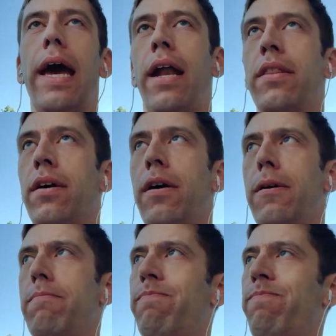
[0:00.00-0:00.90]
and I
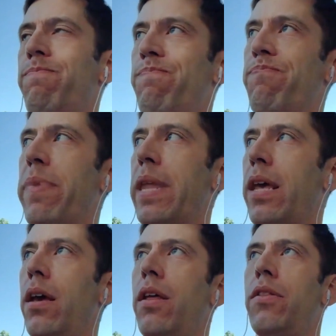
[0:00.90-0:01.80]
thought,
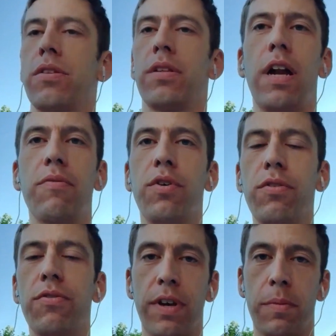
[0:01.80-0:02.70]
there's a lot of
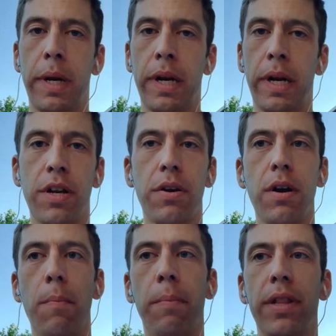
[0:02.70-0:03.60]
good fundamentals here,
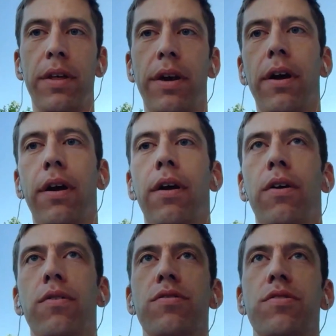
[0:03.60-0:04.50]
but
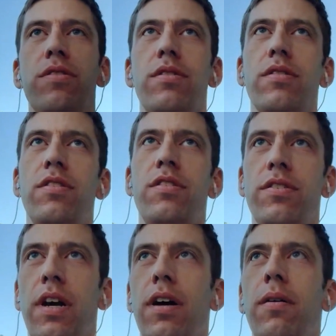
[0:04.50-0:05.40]
there's
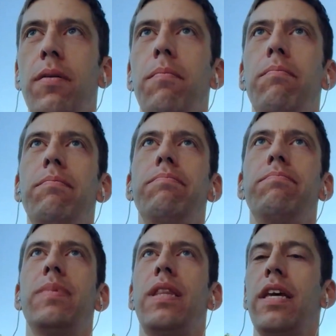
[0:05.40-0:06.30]

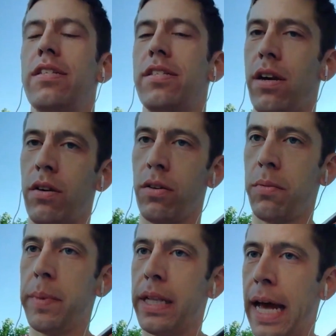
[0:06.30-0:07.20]
some things that are a little
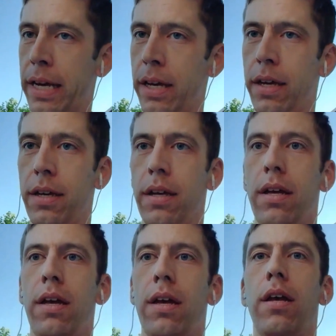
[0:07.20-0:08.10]
bit lacking.
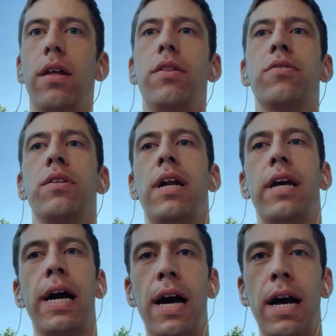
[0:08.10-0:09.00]
Mm-hmm. There's a lot of
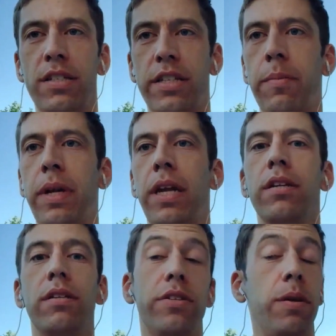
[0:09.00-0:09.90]
concept,
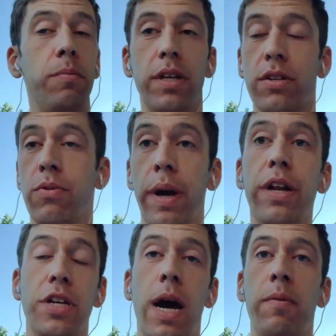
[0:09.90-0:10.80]
and Tim does a great
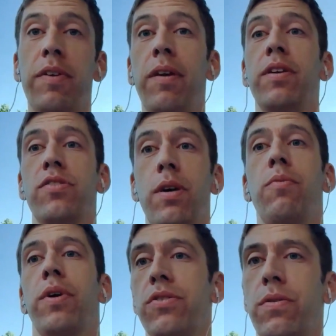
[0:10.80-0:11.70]
job of giving some
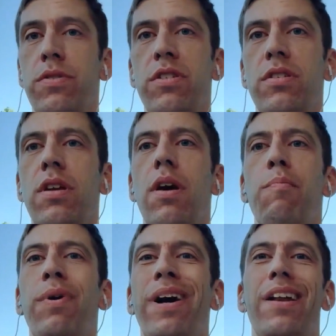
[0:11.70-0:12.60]
resources,
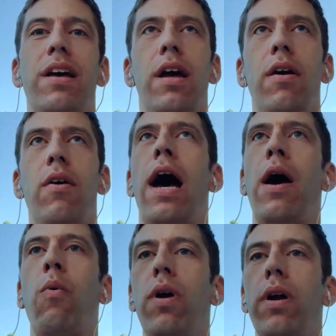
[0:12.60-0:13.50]
but I
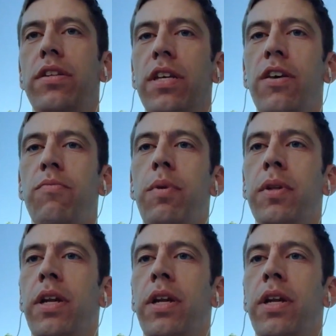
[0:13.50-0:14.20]
wanted to give people an